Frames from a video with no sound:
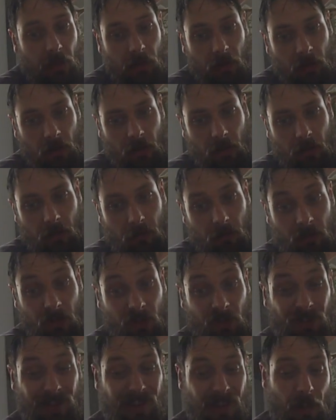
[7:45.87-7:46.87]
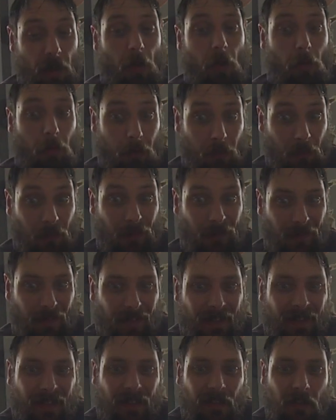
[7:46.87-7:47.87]
which is the old one,
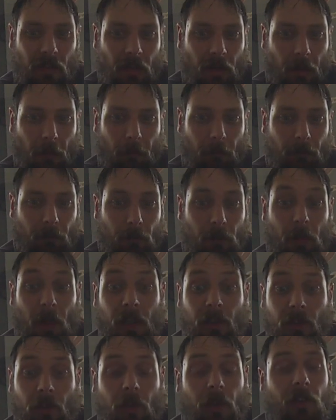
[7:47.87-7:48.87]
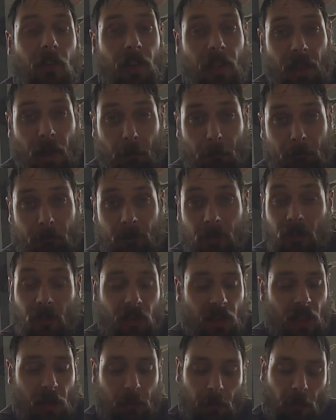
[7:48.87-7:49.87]
based on a TM. It's a TM
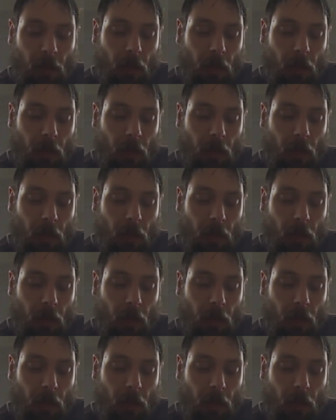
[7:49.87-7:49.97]
clone.